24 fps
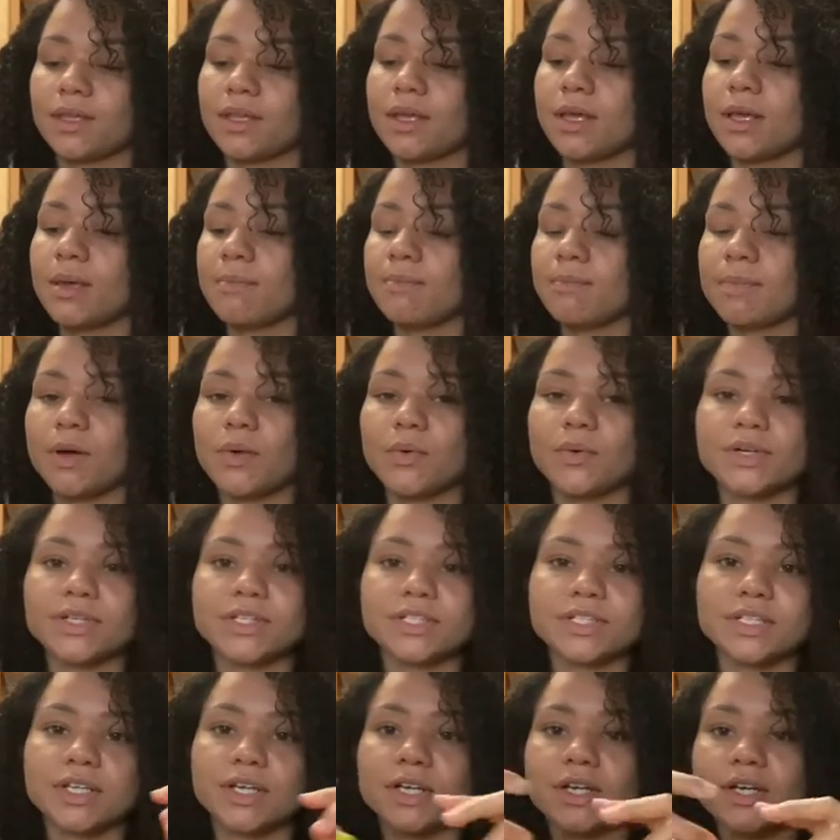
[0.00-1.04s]
But we're just
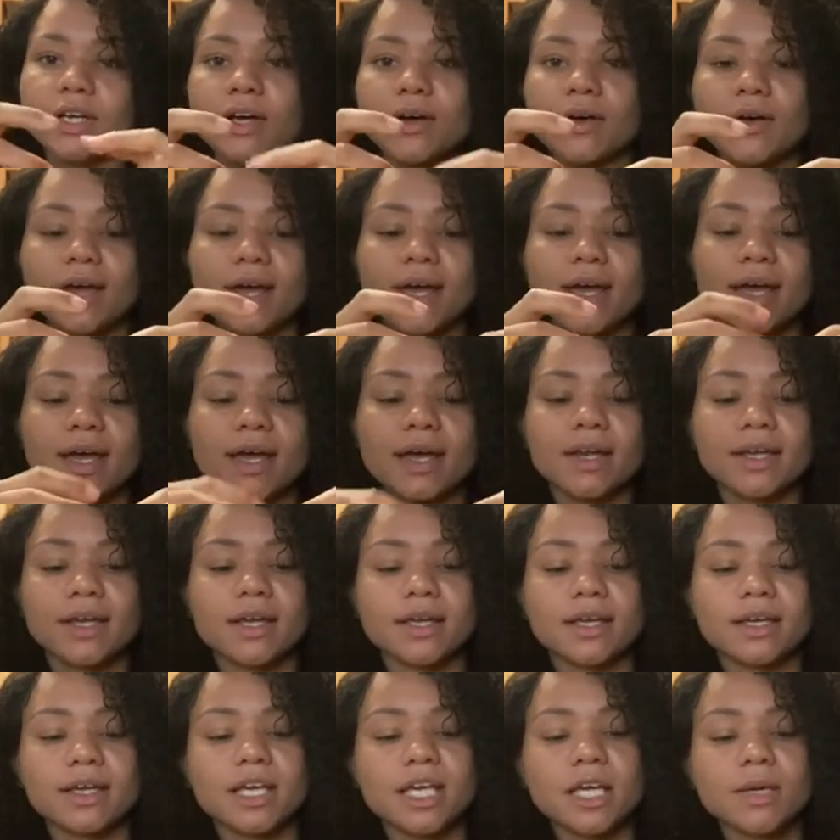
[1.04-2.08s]
gonna go ahead
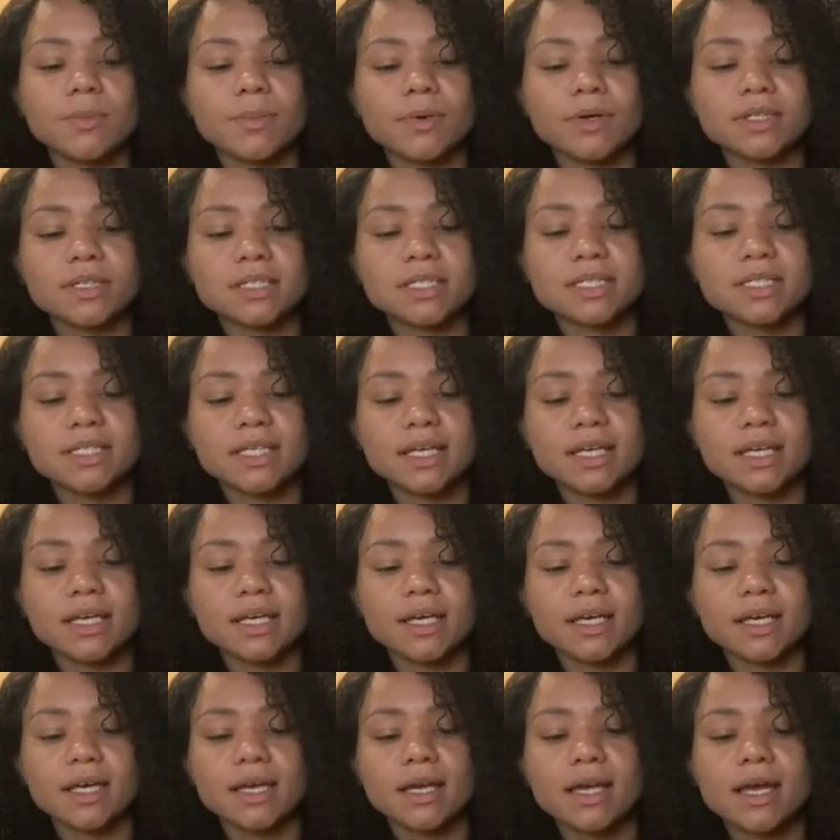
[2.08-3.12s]
and keep on
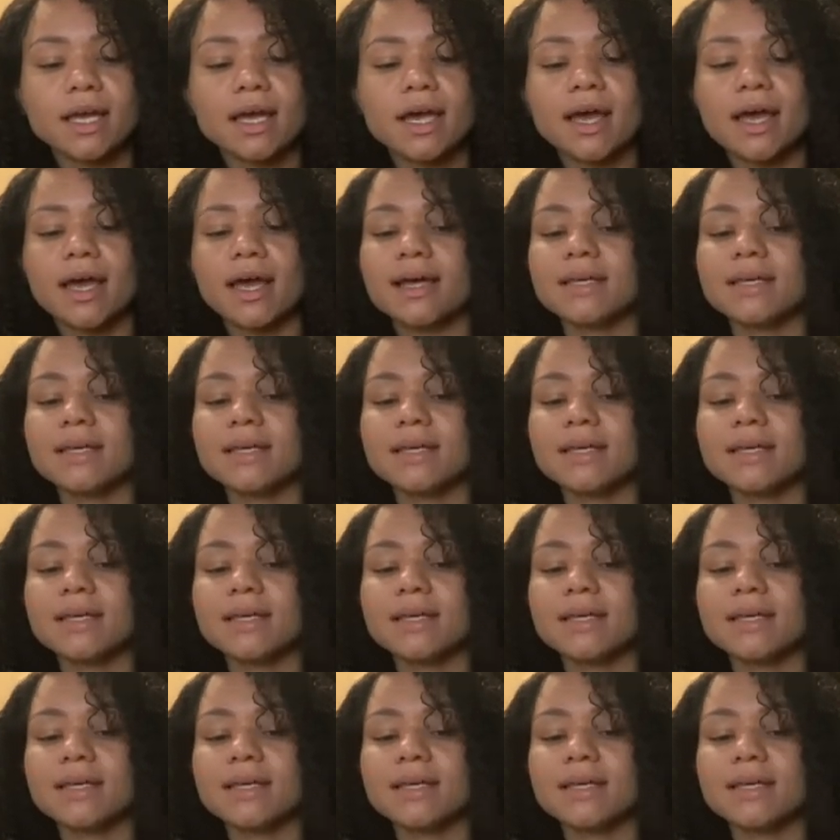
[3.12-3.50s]
sticking as